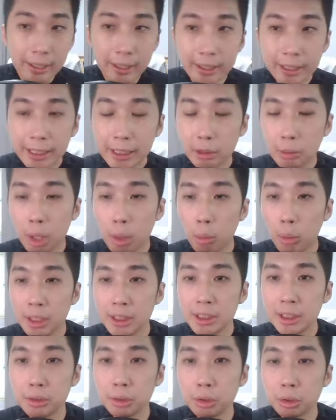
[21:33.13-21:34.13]
Next one,
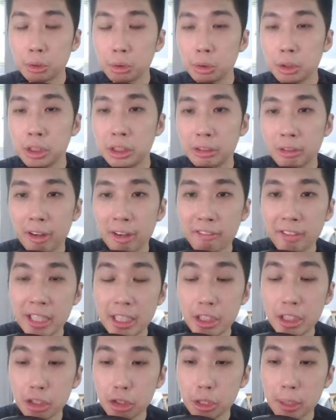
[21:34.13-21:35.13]
1023 square
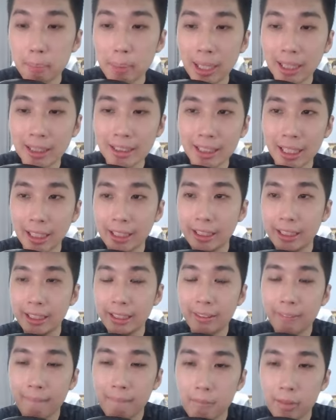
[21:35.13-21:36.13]
feet, 3+
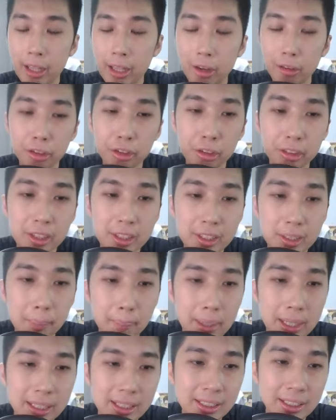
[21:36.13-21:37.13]
study. Now you notice a
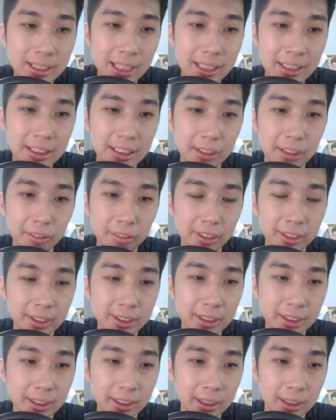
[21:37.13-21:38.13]
big size
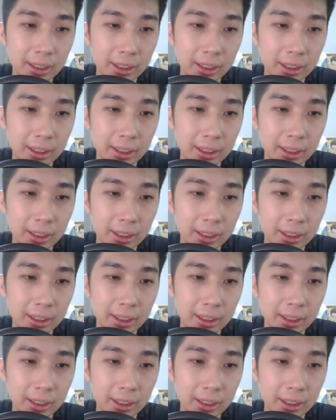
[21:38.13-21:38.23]
difference.